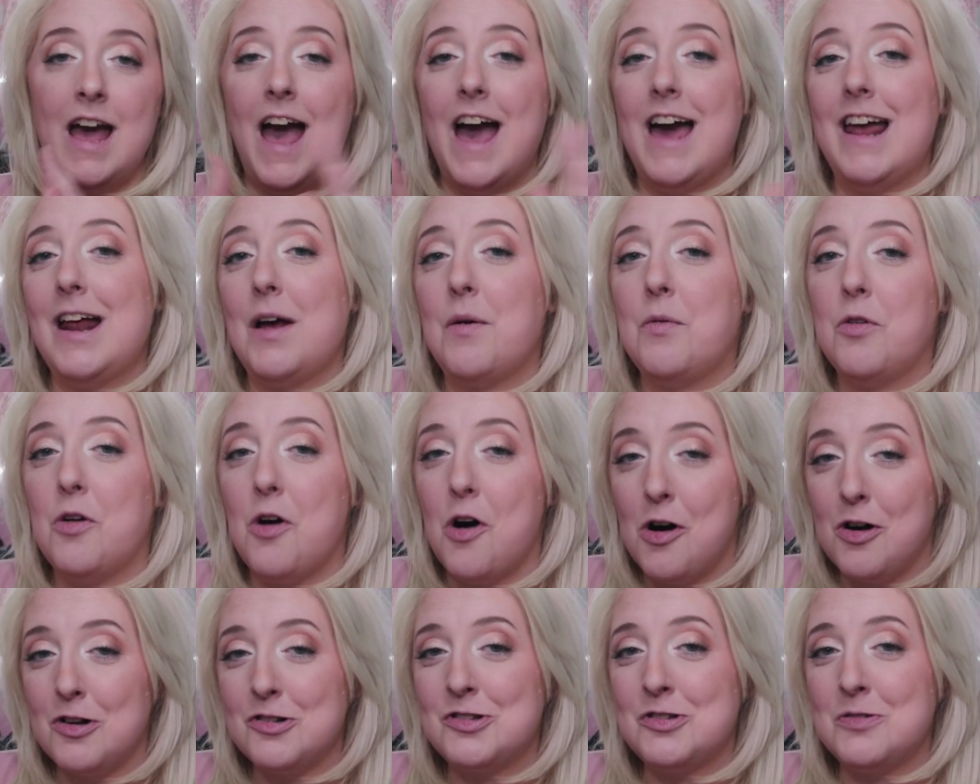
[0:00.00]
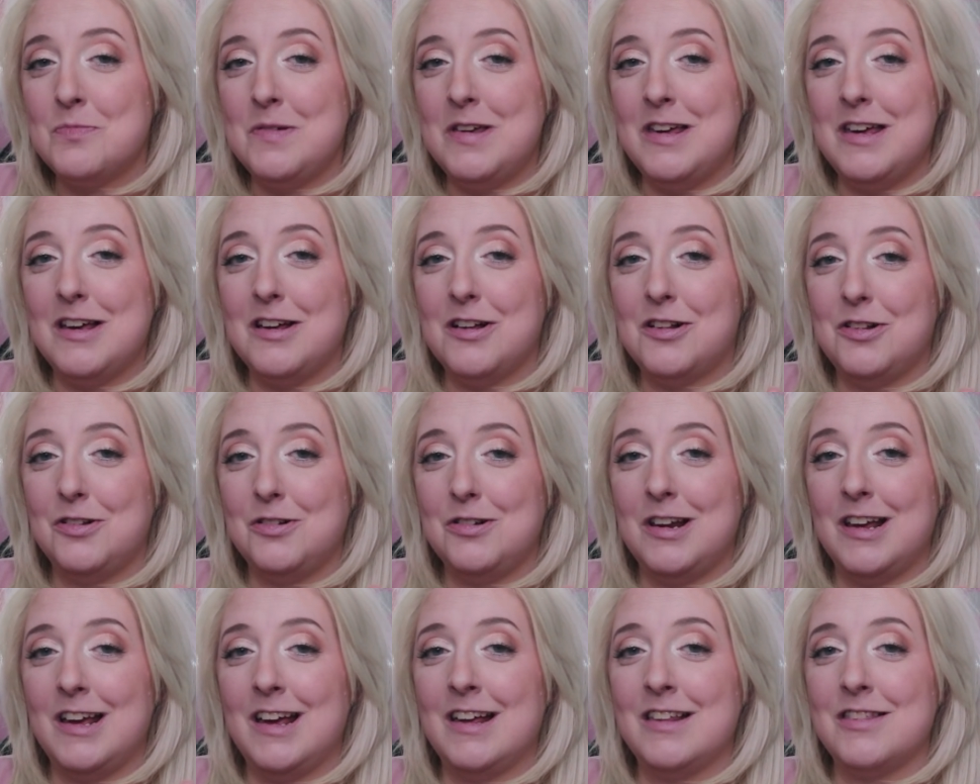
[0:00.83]
And I will also be
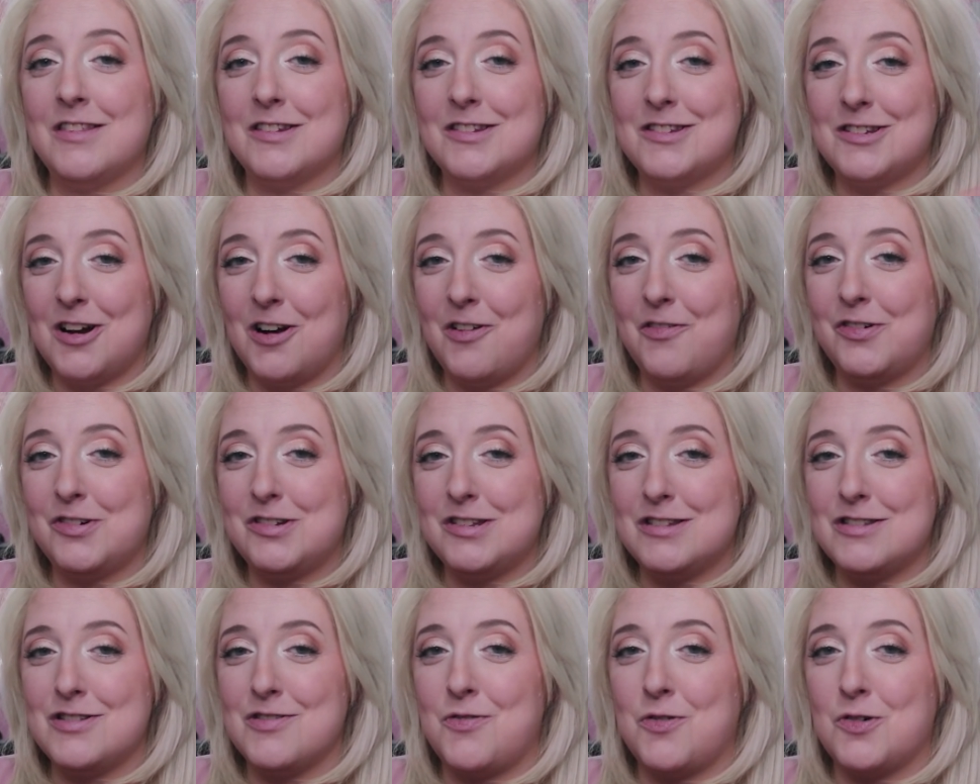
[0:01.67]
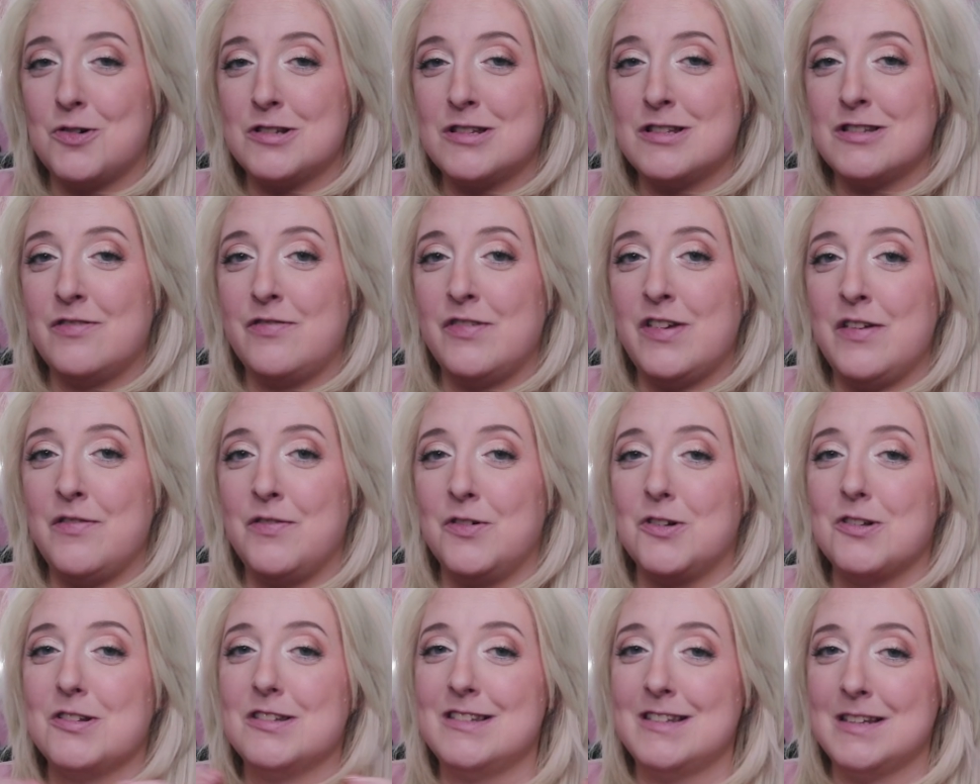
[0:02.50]
including the Star versus. The Forces of
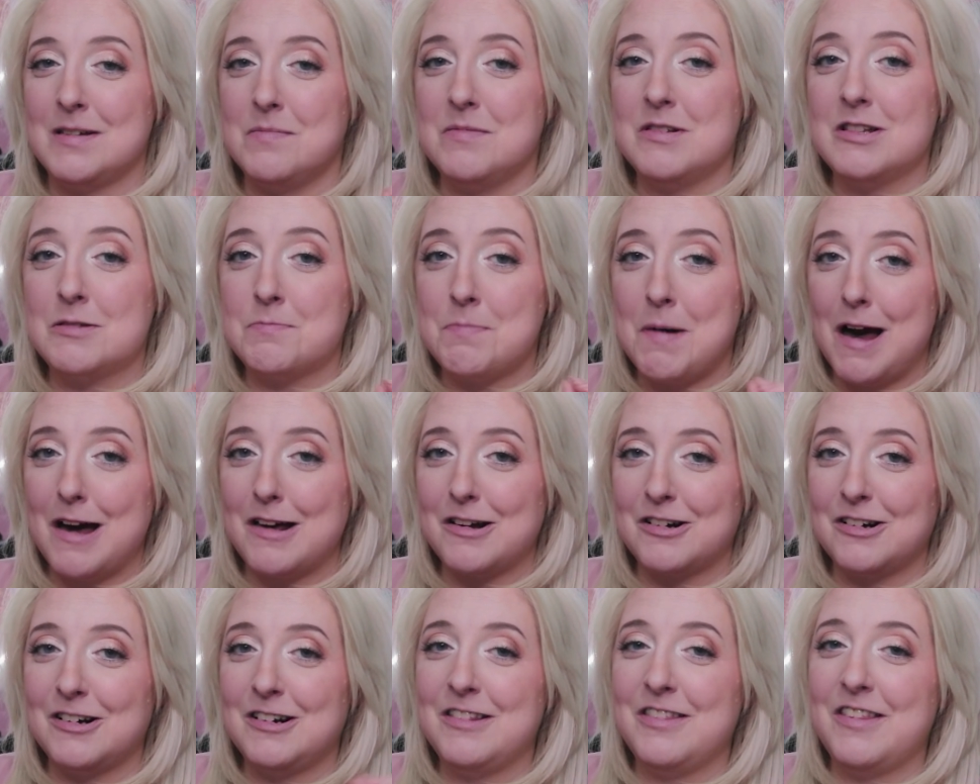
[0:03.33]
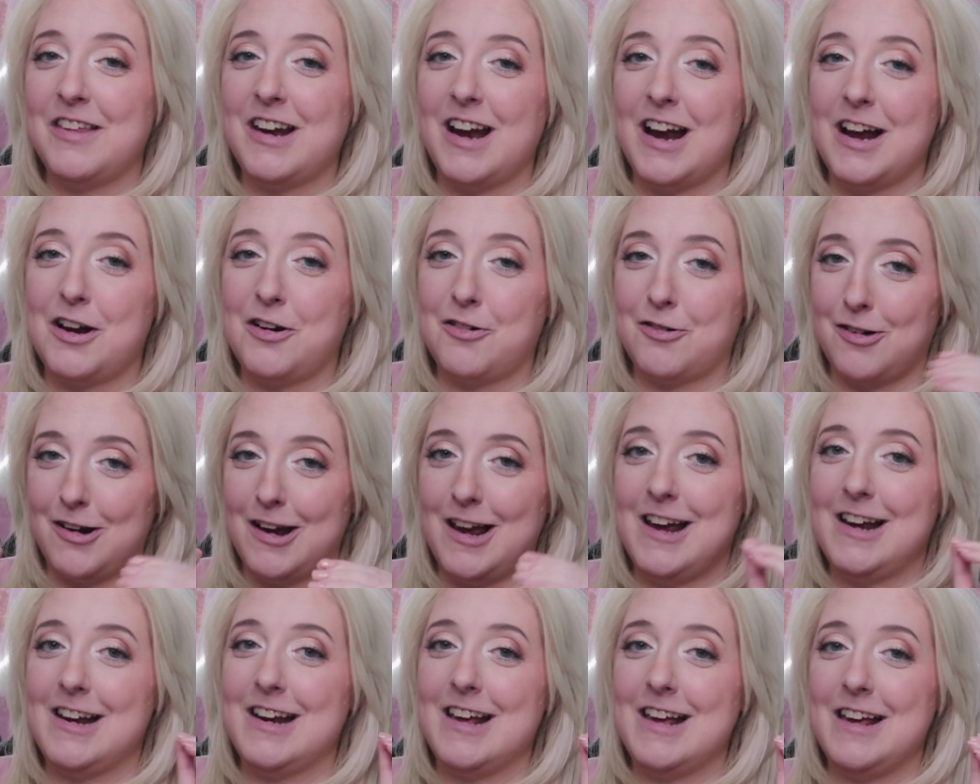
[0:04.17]
Evil seamless pattern that I
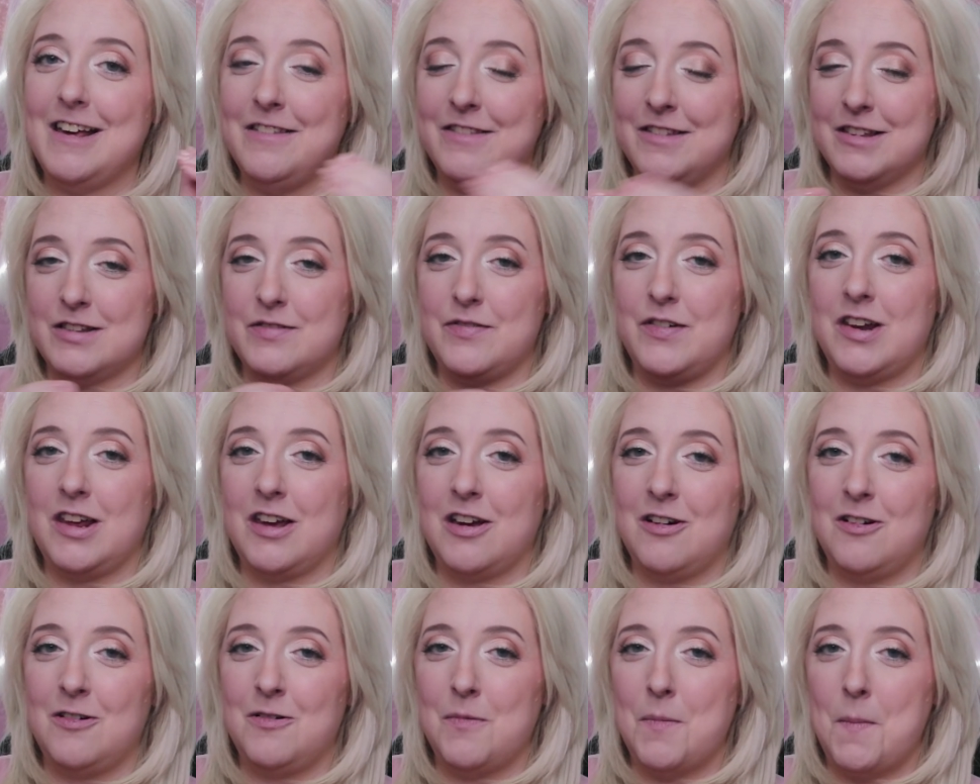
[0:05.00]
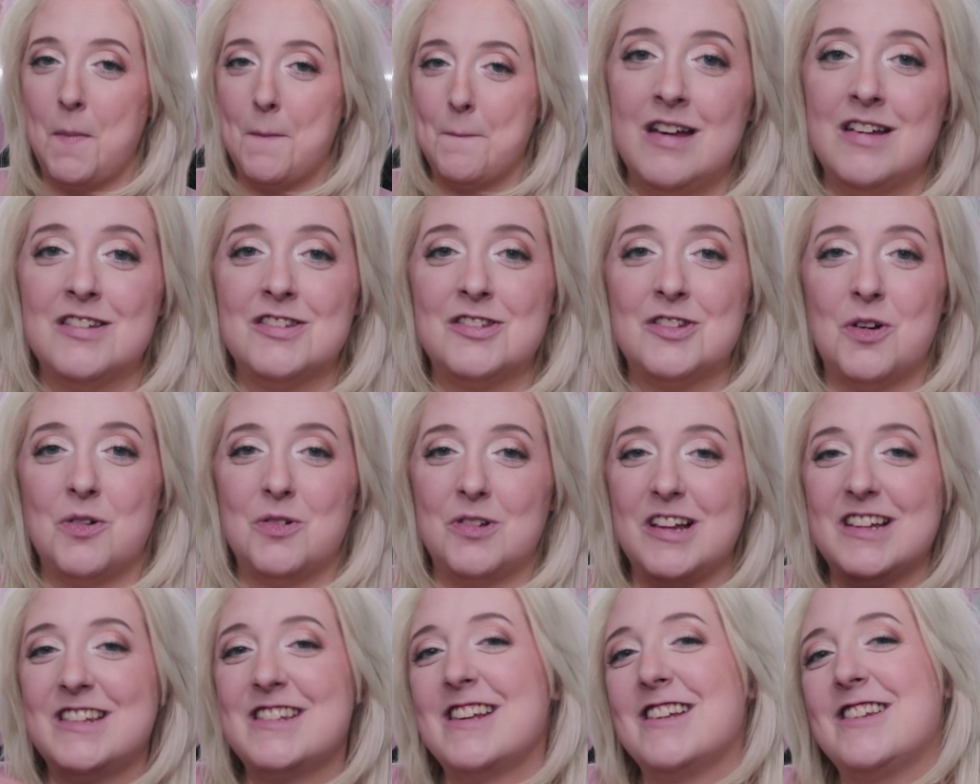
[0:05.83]
create in this video. So
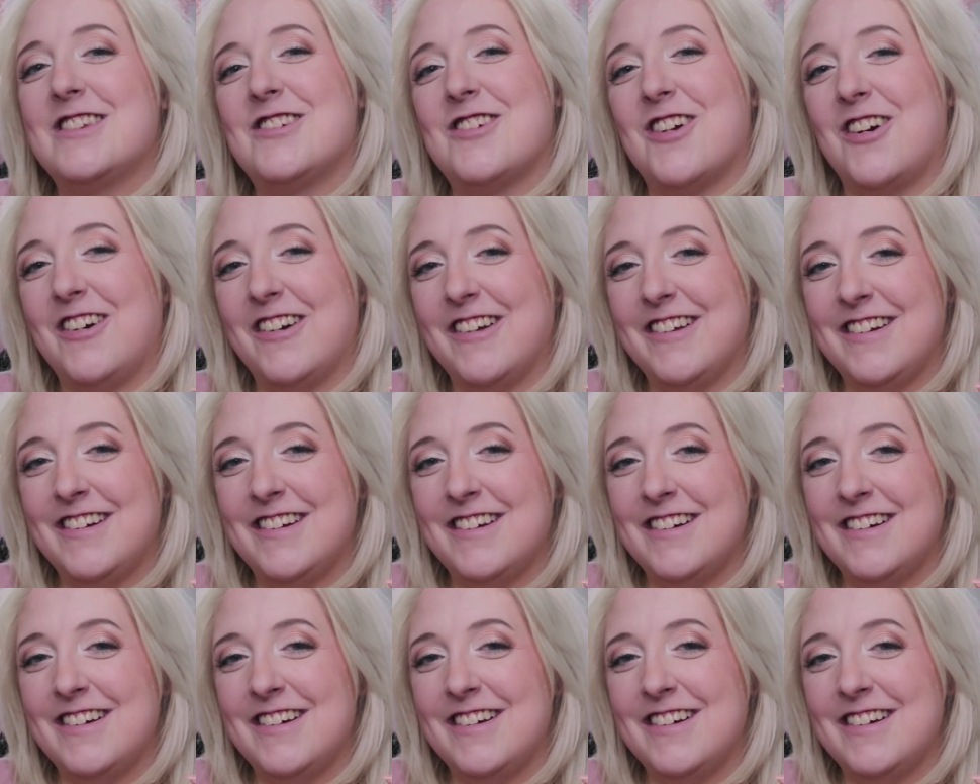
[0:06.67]
let's get started.